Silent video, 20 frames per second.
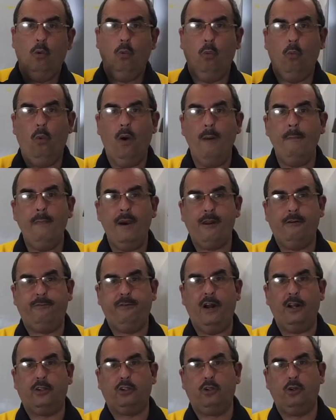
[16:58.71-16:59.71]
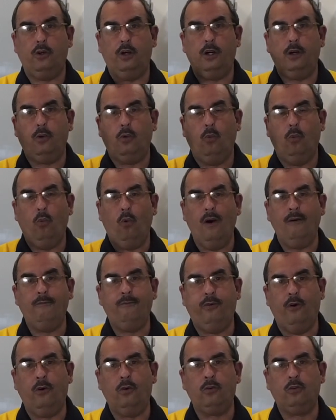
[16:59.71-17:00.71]
one manufacturer, one
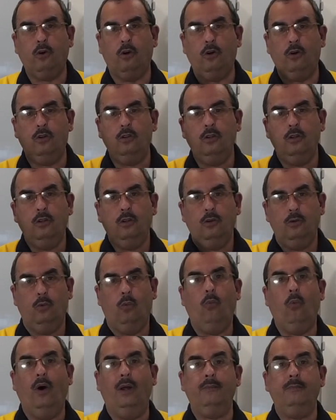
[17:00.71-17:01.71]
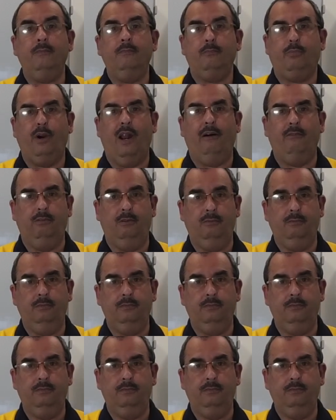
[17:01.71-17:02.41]
phone call, one problem.